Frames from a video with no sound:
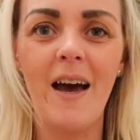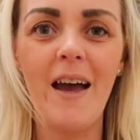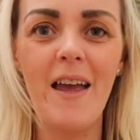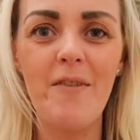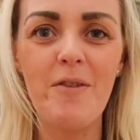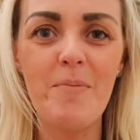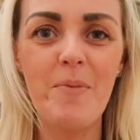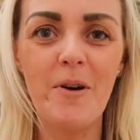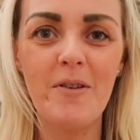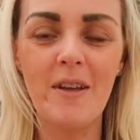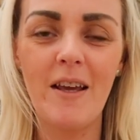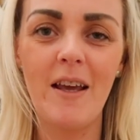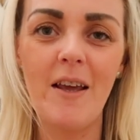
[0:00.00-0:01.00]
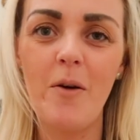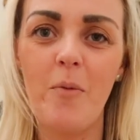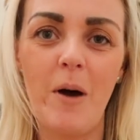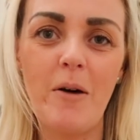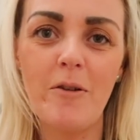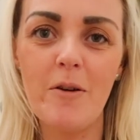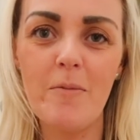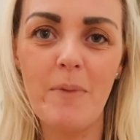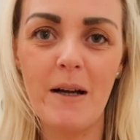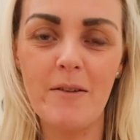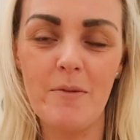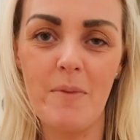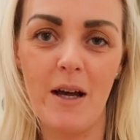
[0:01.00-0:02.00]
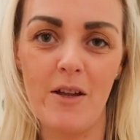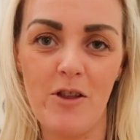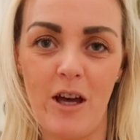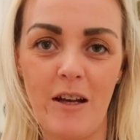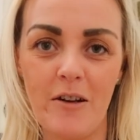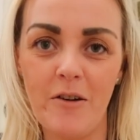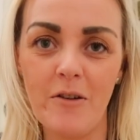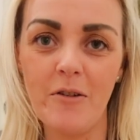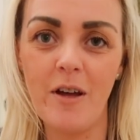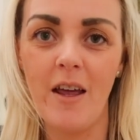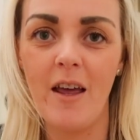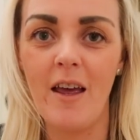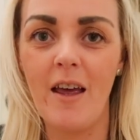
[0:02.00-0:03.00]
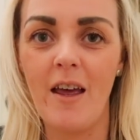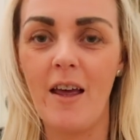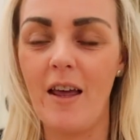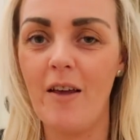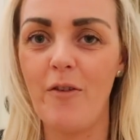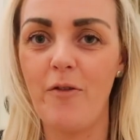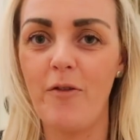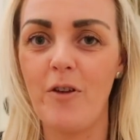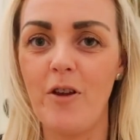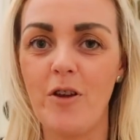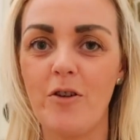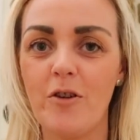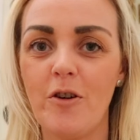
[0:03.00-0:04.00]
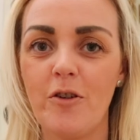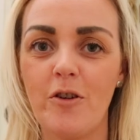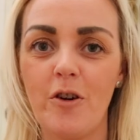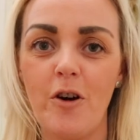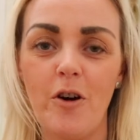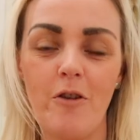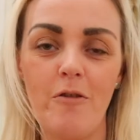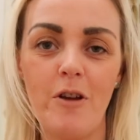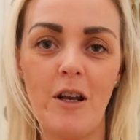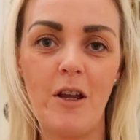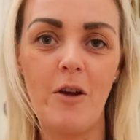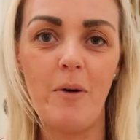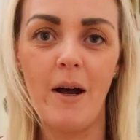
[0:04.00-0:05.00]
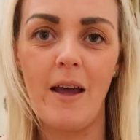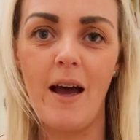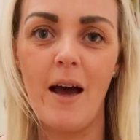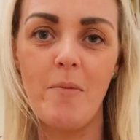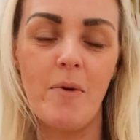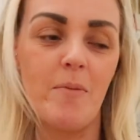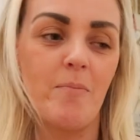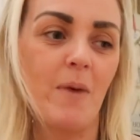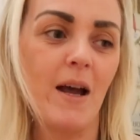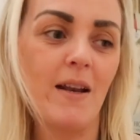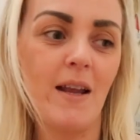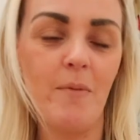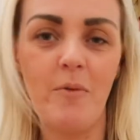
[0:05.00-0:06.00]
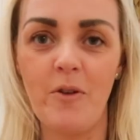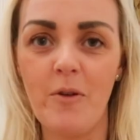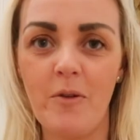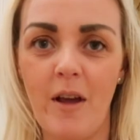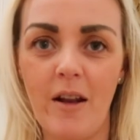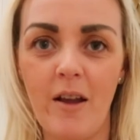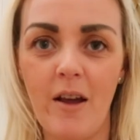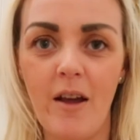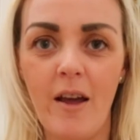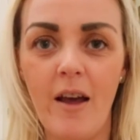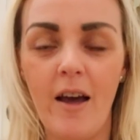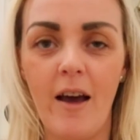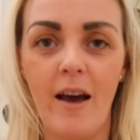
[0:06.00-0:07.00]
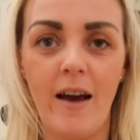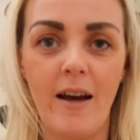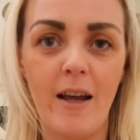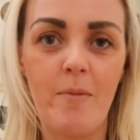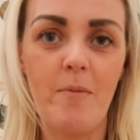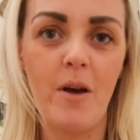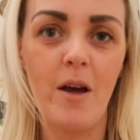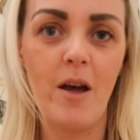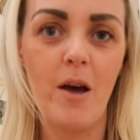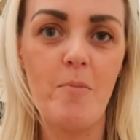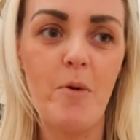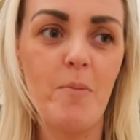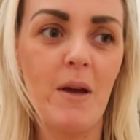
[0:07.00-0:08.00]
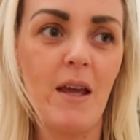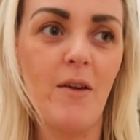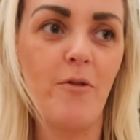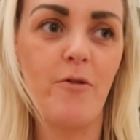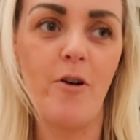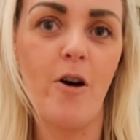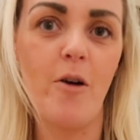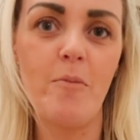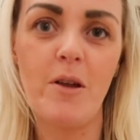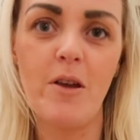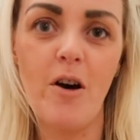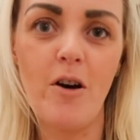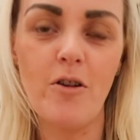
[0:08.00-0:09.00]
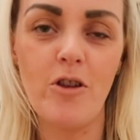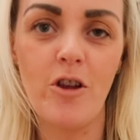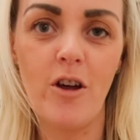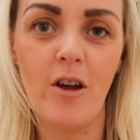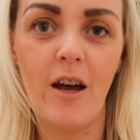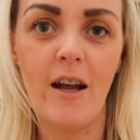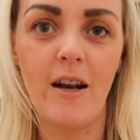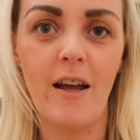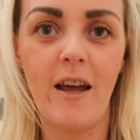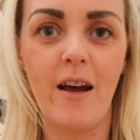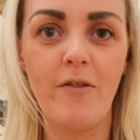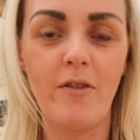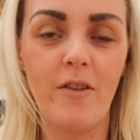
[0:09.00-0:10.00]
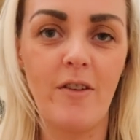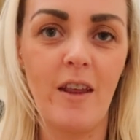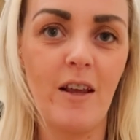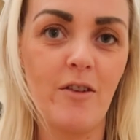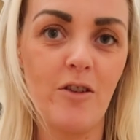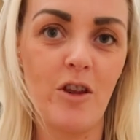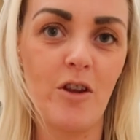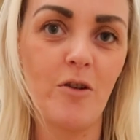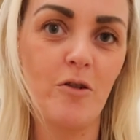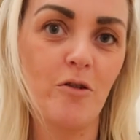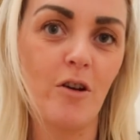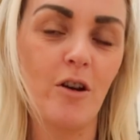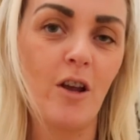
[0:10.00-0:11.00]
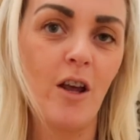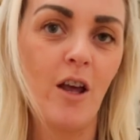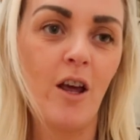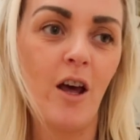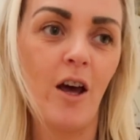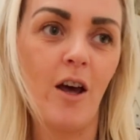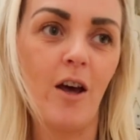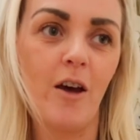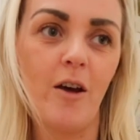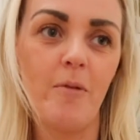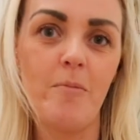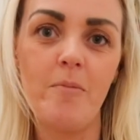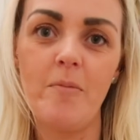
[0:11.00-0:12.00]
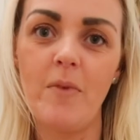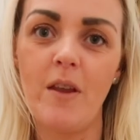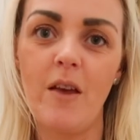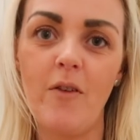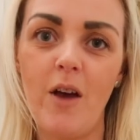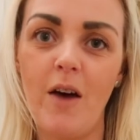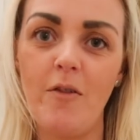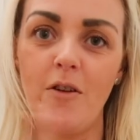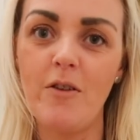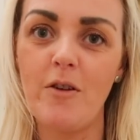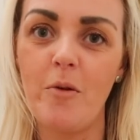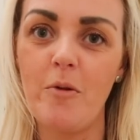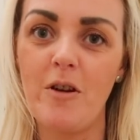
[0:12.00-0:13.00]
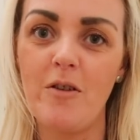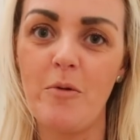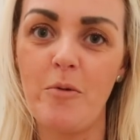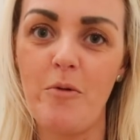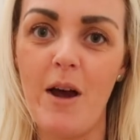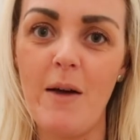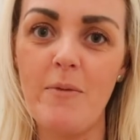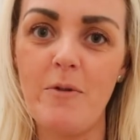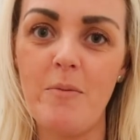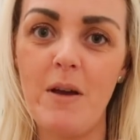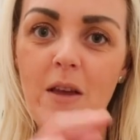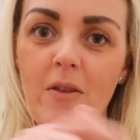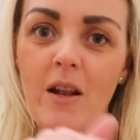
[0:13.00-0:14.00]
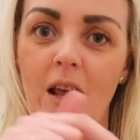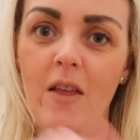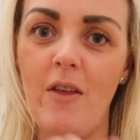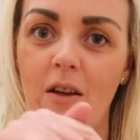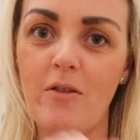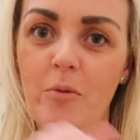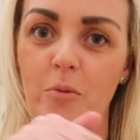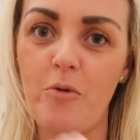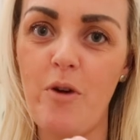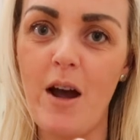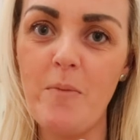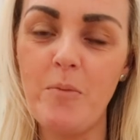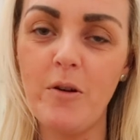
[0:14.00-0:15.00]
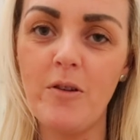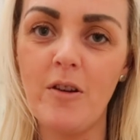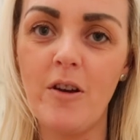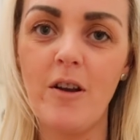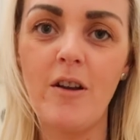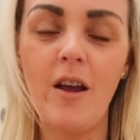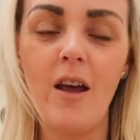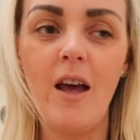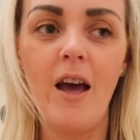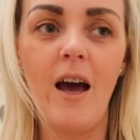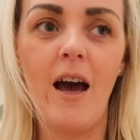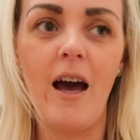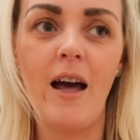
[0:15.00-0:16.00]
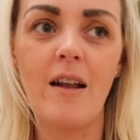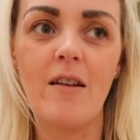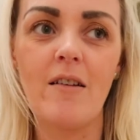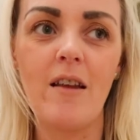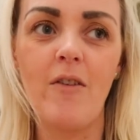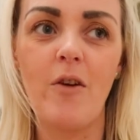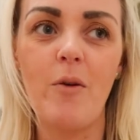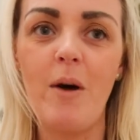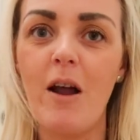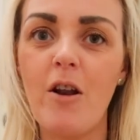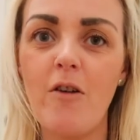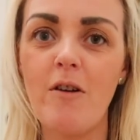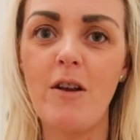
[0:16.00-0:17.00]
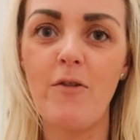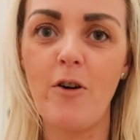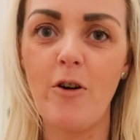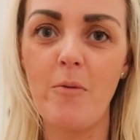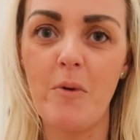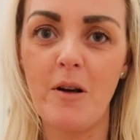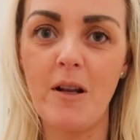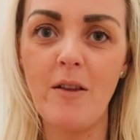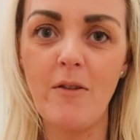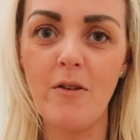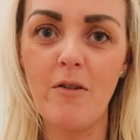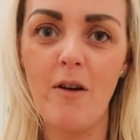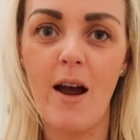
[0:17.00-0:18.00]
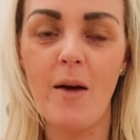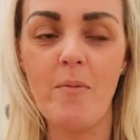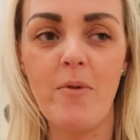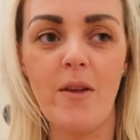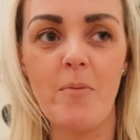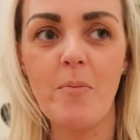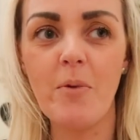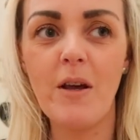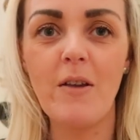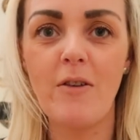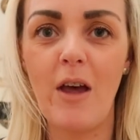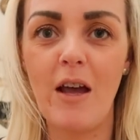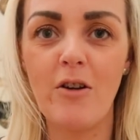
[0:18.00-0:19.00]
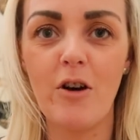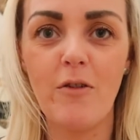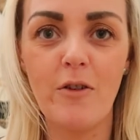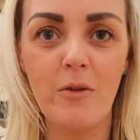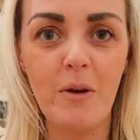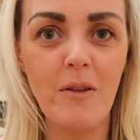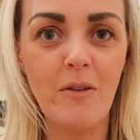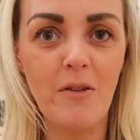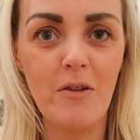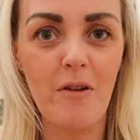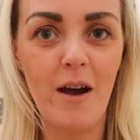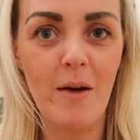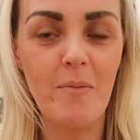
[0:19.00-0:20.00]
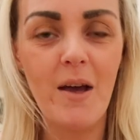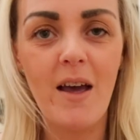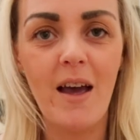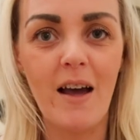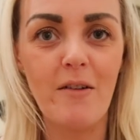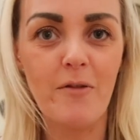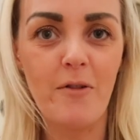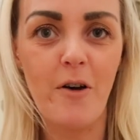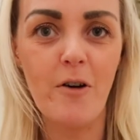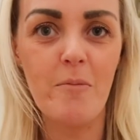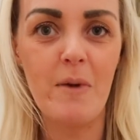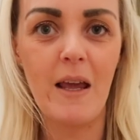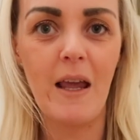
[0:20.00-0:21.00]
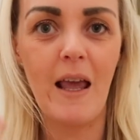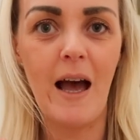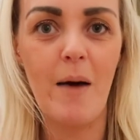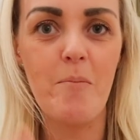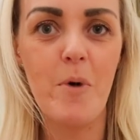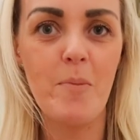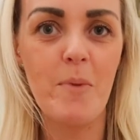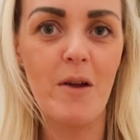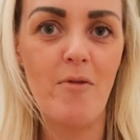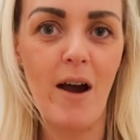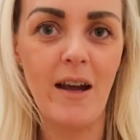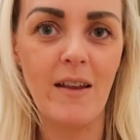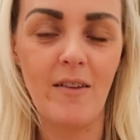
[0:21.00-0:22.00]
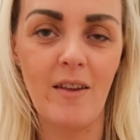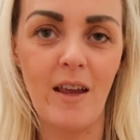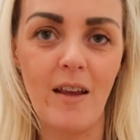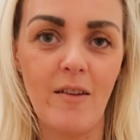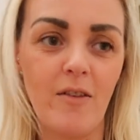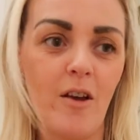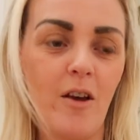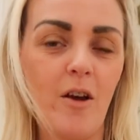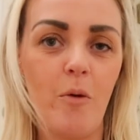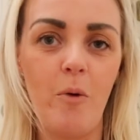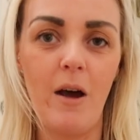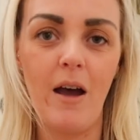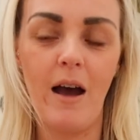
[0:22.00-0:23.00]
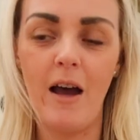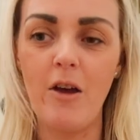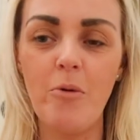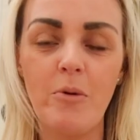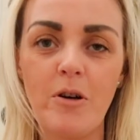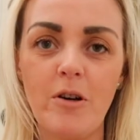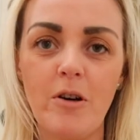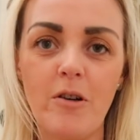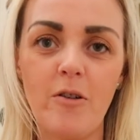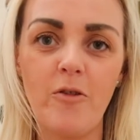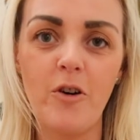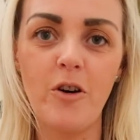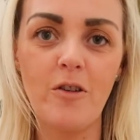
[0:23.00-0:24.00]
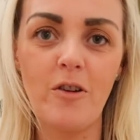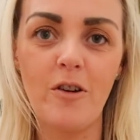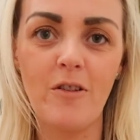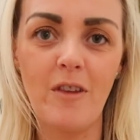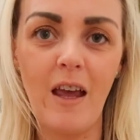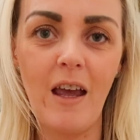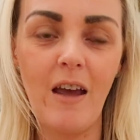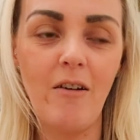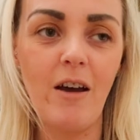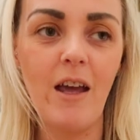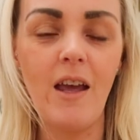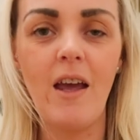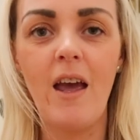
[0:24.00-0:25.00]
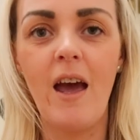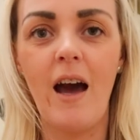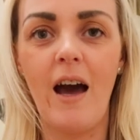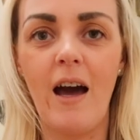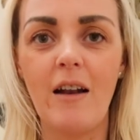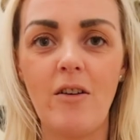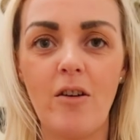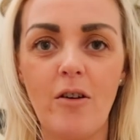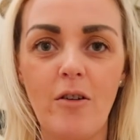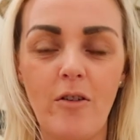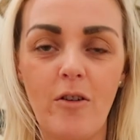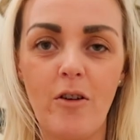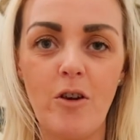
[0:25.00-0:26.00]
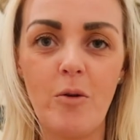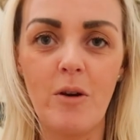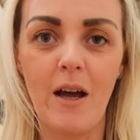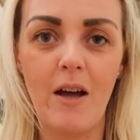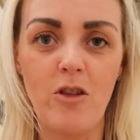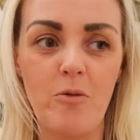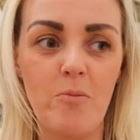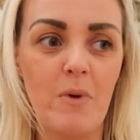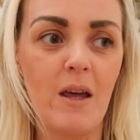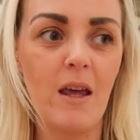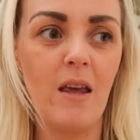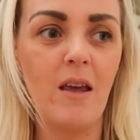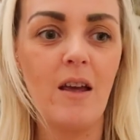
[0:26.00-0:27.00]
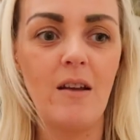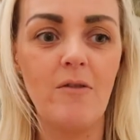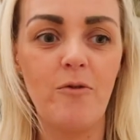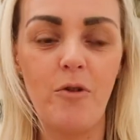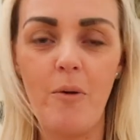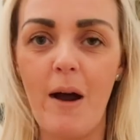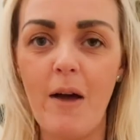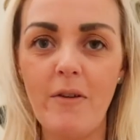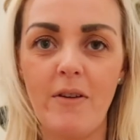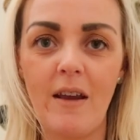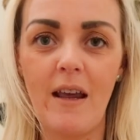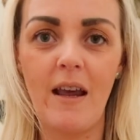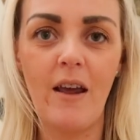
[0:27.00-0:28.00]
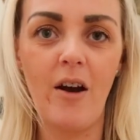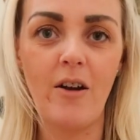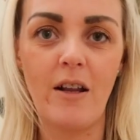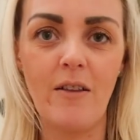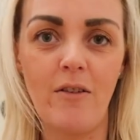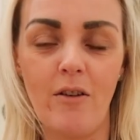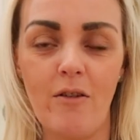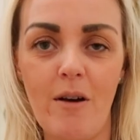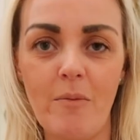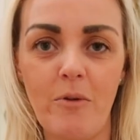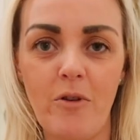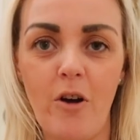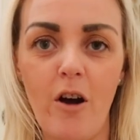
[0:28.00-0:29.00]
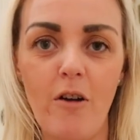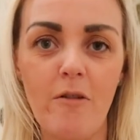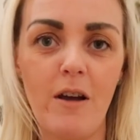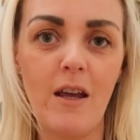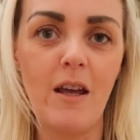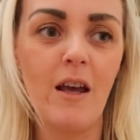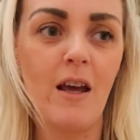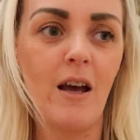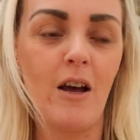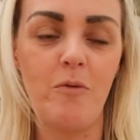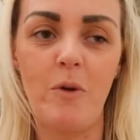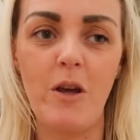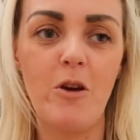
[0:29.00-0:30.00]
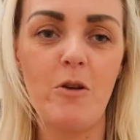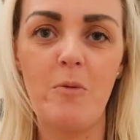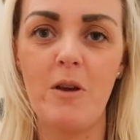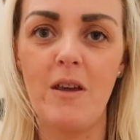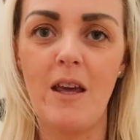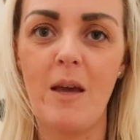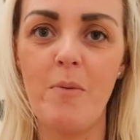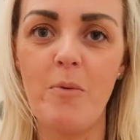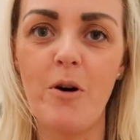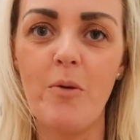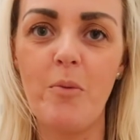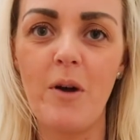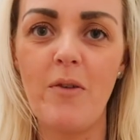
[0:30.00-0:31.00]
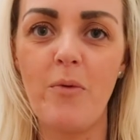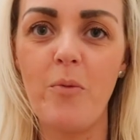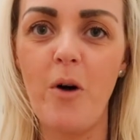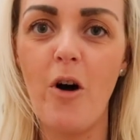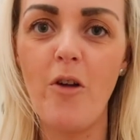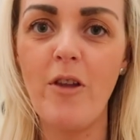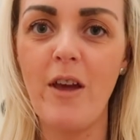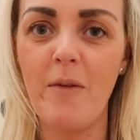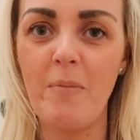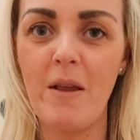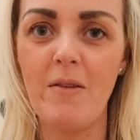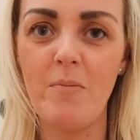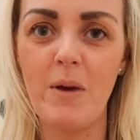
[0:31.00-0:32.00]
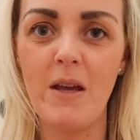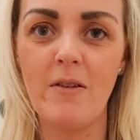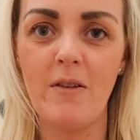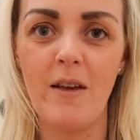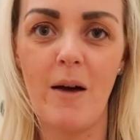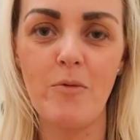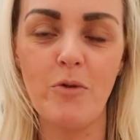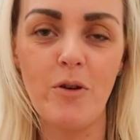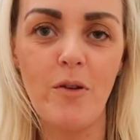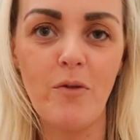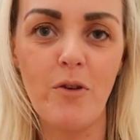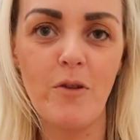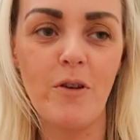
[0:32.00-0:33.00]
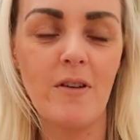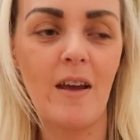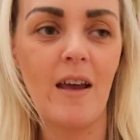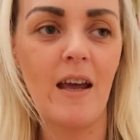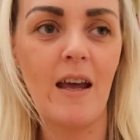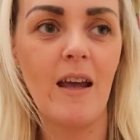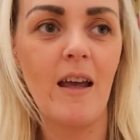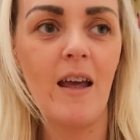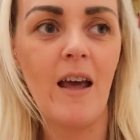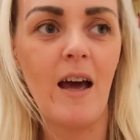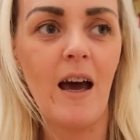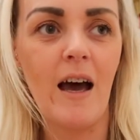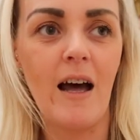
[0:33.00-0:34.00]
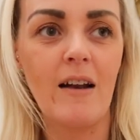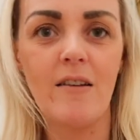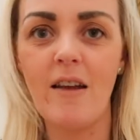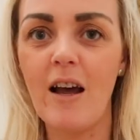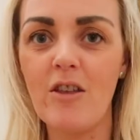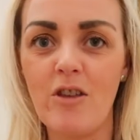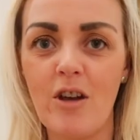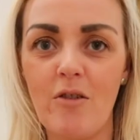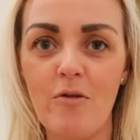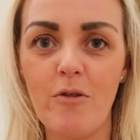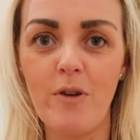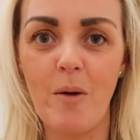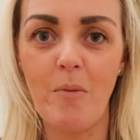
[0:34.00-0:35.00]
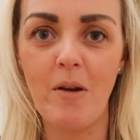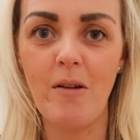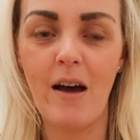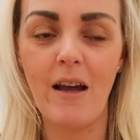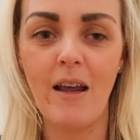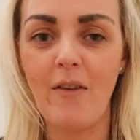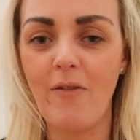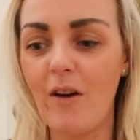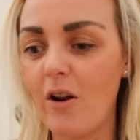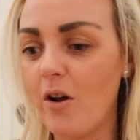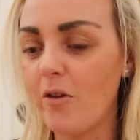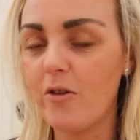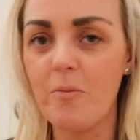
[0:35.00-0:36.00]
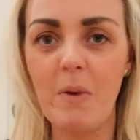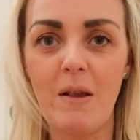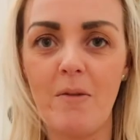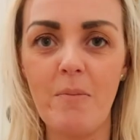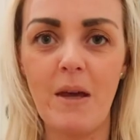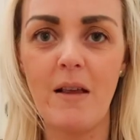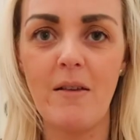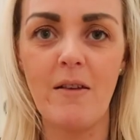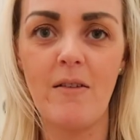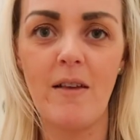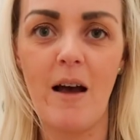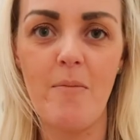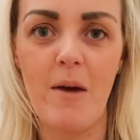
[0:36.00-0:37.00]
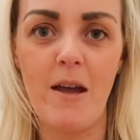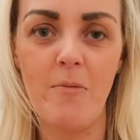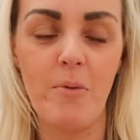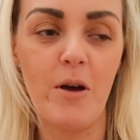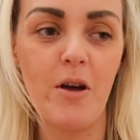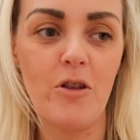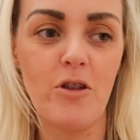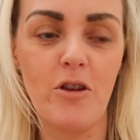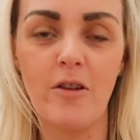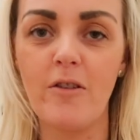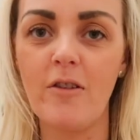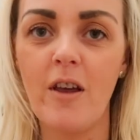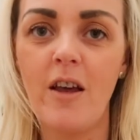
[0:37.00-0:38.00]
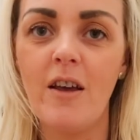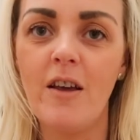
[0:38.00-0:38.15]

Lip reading: Hi everybody, welcome back to my channel. If you don't know already who I am, my name's Susanna. I'm a mummy from Yorkshire and I have 6 children. If you haven't already subscribed to me, then hit that subscribe button. And if you aren't already following me on Instagram, then please go head over to Instagram and follow me at mummyright6, where I upload photos daily, and also you'll catch me throughout the day on Instagram story, where you can keep up with all the bits and pieces that I'm doing through the day and our general family life, and also bits and pieces that I may have purchased.